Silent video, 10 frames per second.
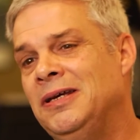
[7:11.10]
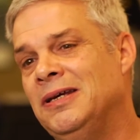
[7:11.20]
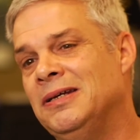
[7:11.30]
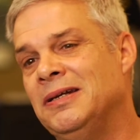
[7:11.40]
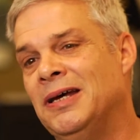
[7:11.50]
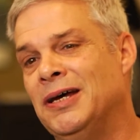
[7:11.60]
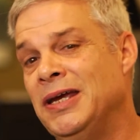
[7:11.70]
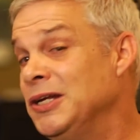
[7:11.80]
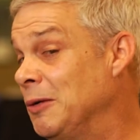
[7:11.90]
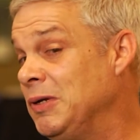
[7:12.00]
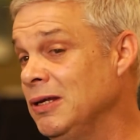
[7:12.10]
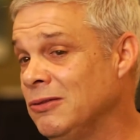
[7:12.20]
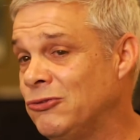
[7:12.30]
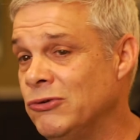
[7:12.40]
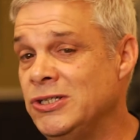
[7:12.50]
and ended up
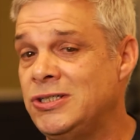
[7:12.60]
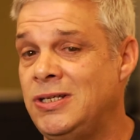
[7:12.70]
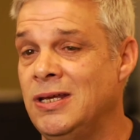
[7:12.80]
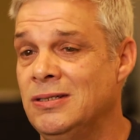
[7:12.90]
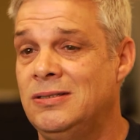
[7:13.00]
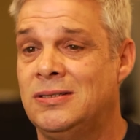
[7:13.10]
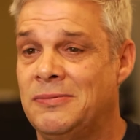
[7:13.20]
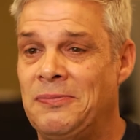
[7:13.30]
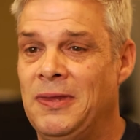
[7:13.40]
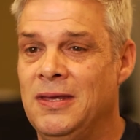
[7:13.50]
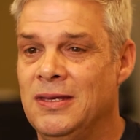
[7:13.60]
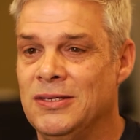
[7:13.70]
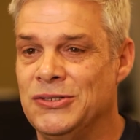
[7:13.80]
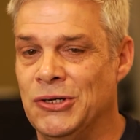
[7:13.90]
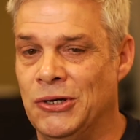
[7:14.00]
getting 3 stents.
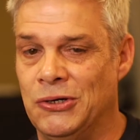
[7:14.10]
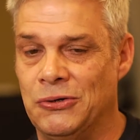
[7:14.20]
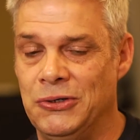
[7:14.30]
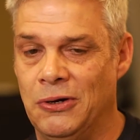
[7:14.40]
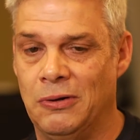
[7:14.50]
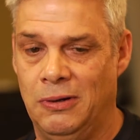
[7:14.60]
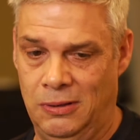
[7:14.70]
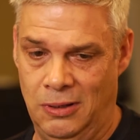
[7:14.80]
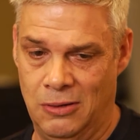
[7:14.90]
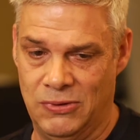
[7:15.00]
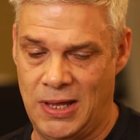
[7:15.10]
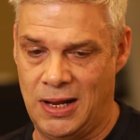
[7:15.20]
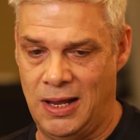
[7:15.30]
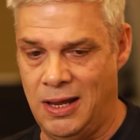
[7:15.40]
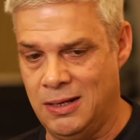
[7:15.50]
So, you know, along with
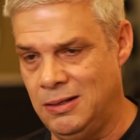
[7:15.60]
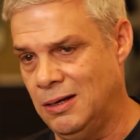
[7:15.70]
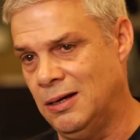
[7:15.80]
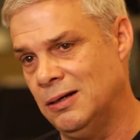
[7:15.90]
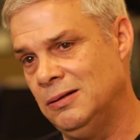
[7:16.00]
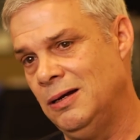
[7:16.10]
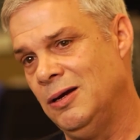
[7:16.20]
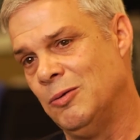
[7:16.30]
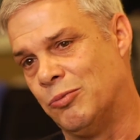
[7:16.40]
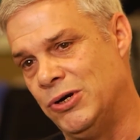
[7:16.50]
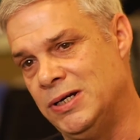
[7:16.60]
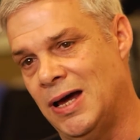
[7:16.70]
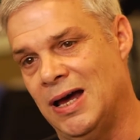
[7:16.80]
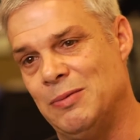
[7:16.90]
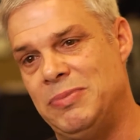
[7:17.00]
that, I had
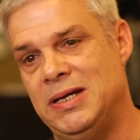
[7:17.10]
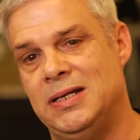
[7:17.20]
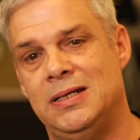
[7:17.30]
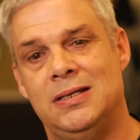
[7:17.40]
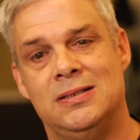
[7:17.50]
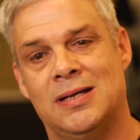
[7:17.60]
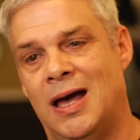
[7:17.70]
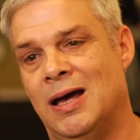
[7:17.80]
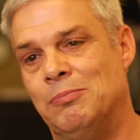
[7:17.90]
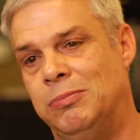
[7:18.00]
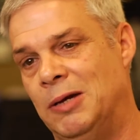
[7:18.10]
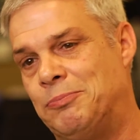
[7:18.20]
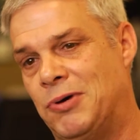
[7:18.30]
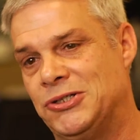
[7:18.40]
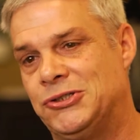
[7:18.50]
pre-diabetes, high
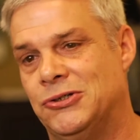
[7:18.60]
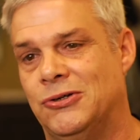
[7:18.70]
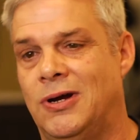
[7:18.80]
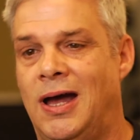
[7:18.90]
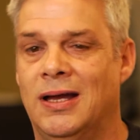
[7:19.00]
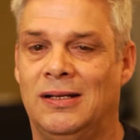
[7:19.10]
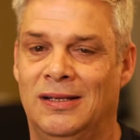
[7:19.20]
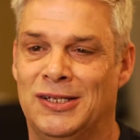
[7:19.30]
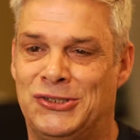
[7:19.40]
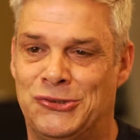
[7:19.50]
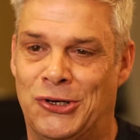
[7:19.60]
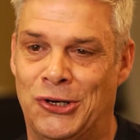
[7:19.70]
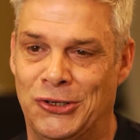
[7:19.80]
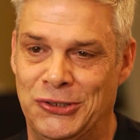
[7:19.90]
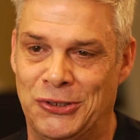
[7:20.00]
blood pressure, high
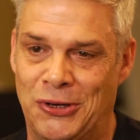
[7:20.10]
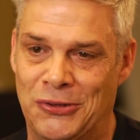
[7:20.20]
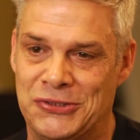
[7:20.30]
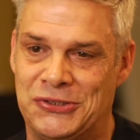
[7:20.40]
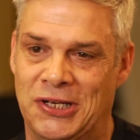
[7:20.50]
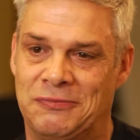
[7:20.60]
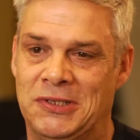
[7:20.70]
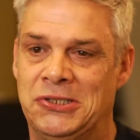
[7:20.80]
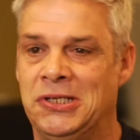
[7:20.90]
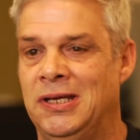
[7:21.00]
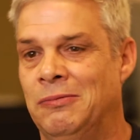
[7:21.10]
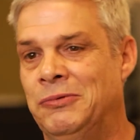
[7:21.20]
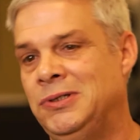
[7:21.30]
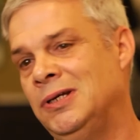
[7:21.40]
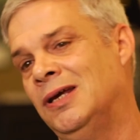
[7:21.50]
cholesterol, you know, all the stuff that you get
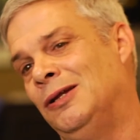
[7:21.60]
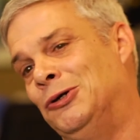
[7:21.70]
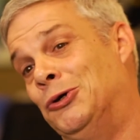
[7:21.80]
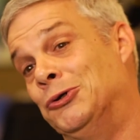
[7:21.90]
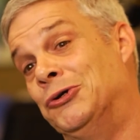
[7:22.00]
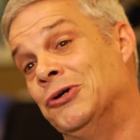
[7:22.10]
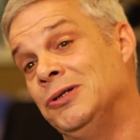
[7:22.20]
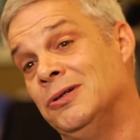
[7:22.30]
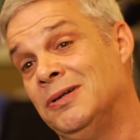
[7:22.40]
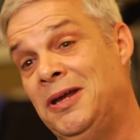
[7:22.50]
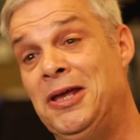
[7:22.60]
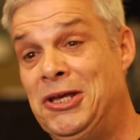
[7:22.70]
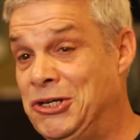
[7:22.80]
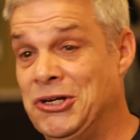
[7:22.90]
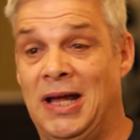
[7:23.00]
when you get a little older and
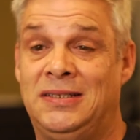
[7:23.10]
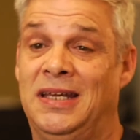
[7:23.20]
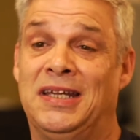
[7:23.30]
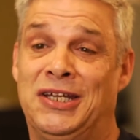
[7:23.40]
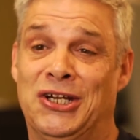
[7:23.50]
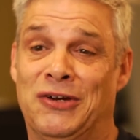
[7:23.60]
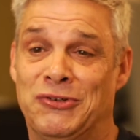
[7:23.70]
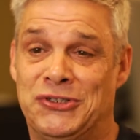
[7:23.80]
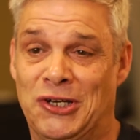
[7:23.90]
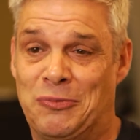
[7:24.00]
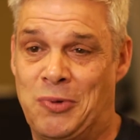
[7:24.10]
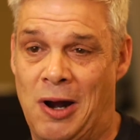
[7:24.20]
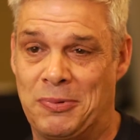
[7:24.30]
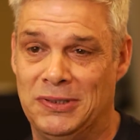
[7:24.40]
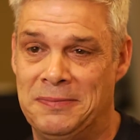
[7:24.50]
you're not taking care of yourself
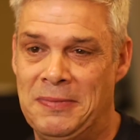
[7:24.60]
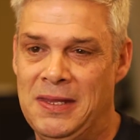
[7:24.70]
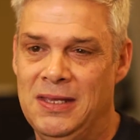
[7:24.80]
properly.